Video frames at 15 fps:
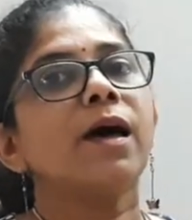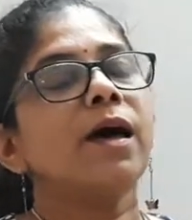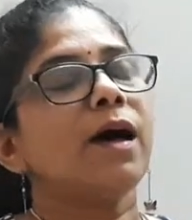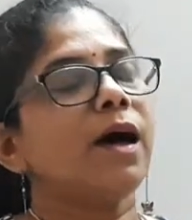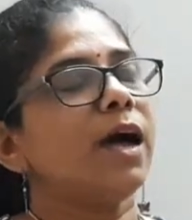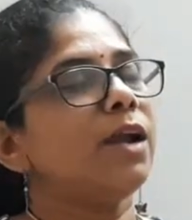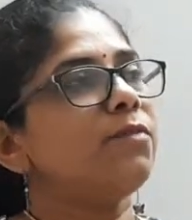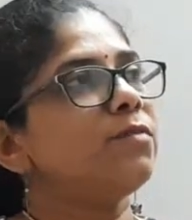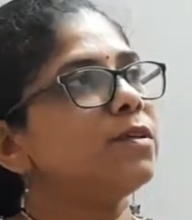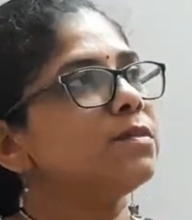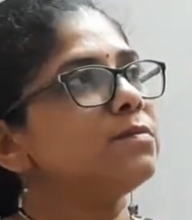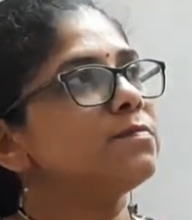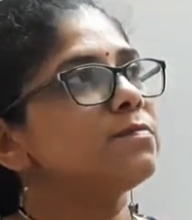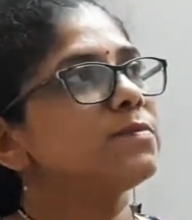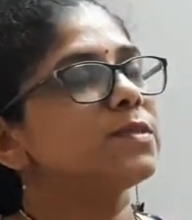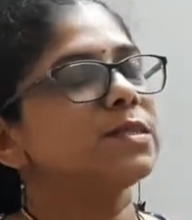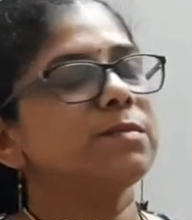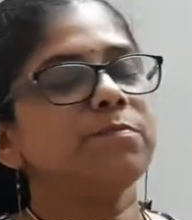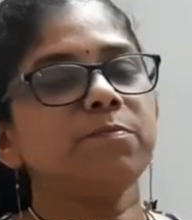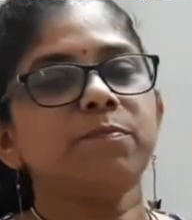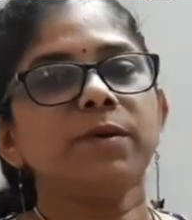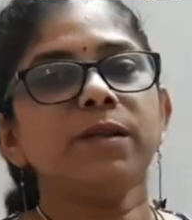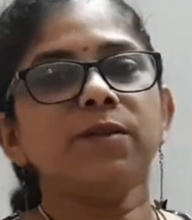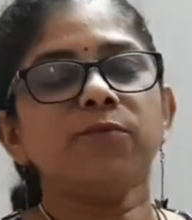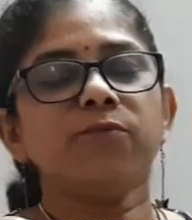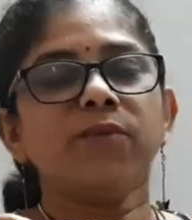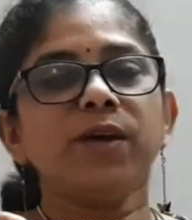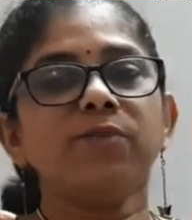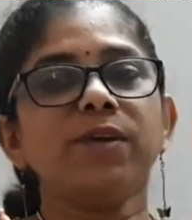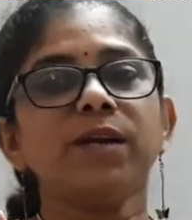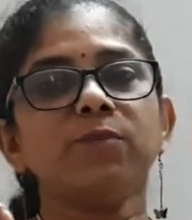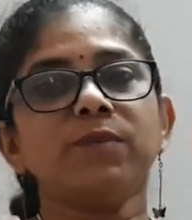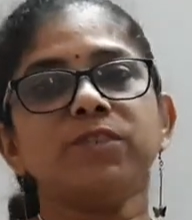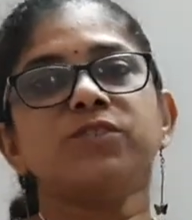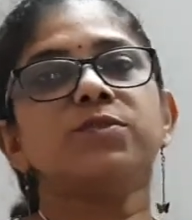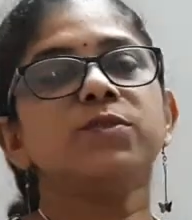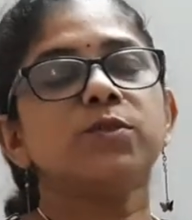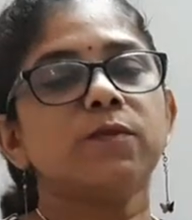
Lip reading: And one simple favorite questions